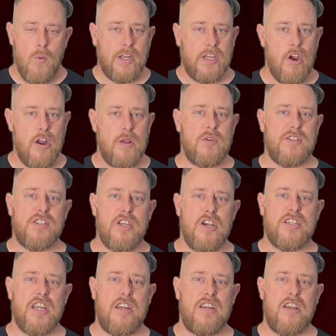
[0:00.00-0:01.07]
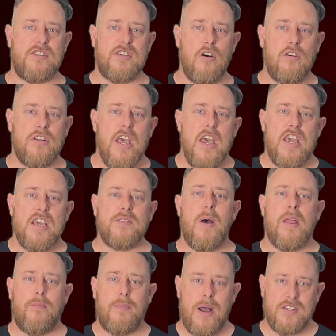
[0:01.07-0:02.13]
When Codey was 13 years old, his
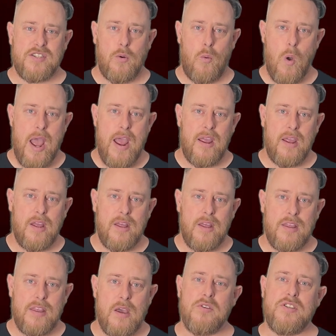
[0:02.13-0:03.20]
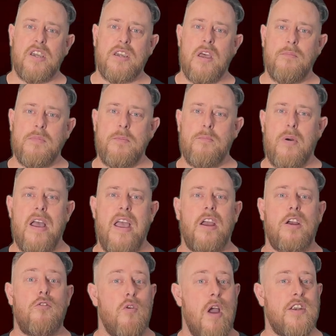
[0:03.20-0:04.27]
mother passed away. That was accompanied by
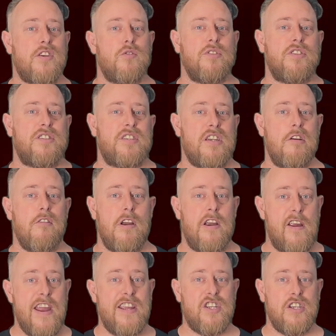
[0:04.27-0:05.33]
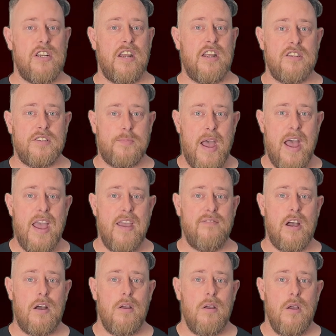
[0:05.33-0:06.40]
a gradual deterioration in his
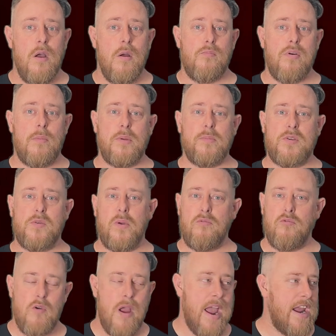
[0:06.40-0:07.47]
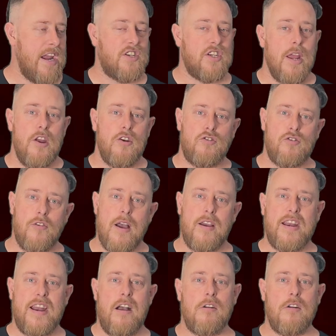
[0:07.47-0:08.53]
behaviour, Problems with rage,
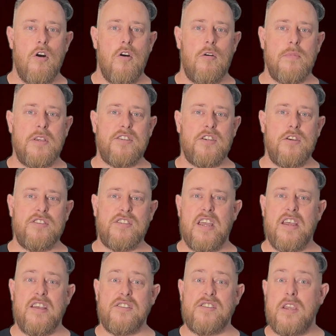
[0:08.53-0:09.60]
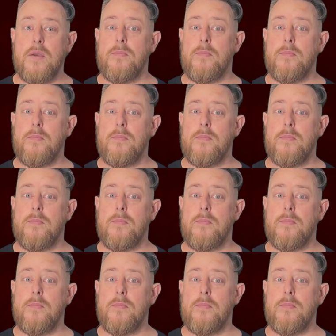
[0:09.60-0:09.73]
drug and alcohol misuse, and